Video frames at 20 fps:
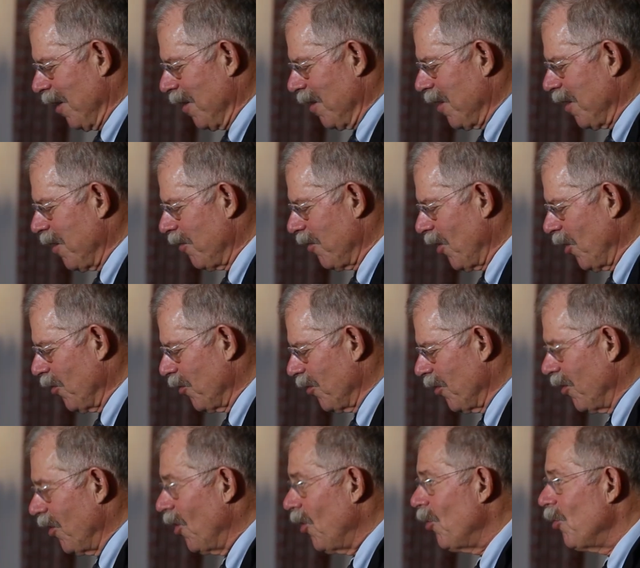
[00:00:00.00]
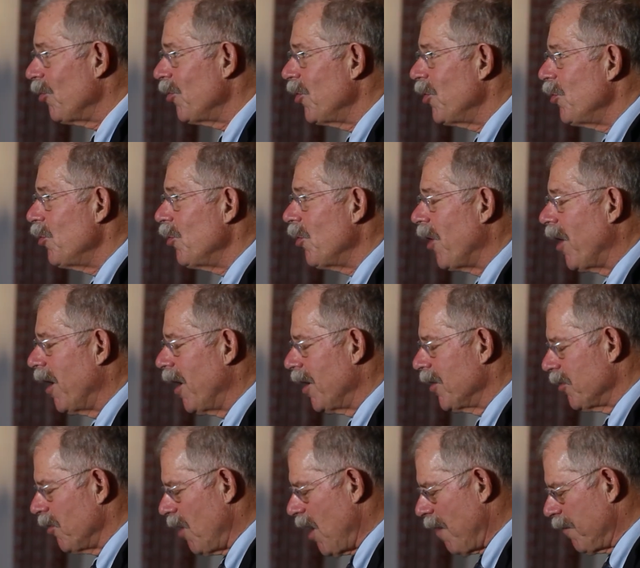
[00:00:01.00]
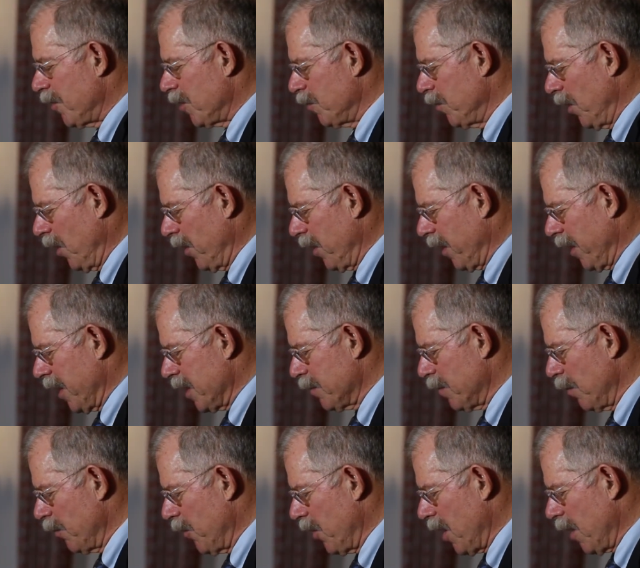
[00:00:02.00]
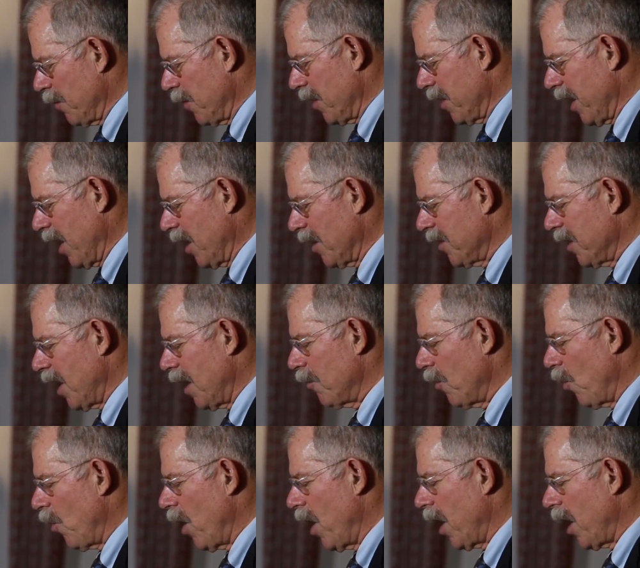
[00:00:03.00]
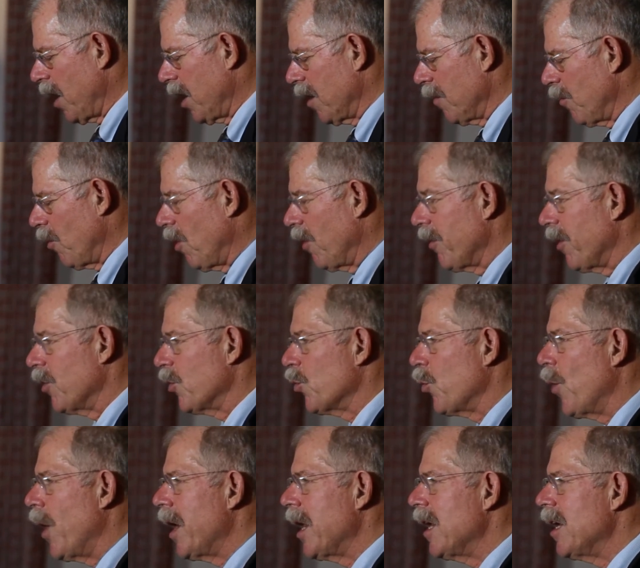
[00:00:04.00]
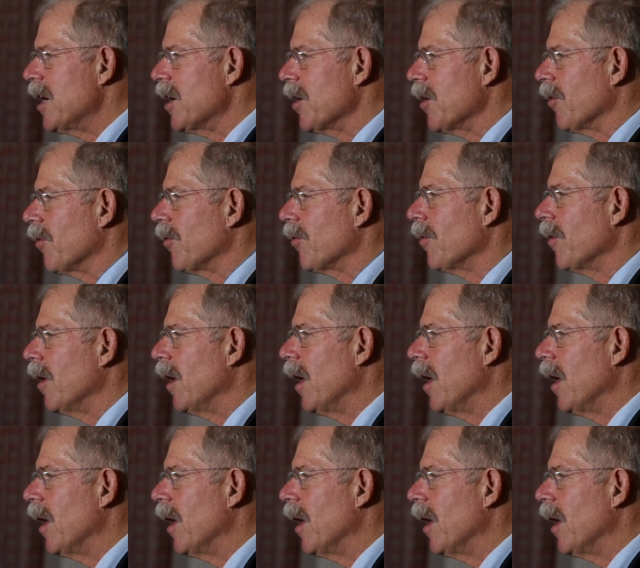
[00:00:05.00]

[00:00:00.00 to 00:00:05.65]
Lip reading: He wrote, "No new large office building has been put up in downtown Milwaukee in more than 20 years.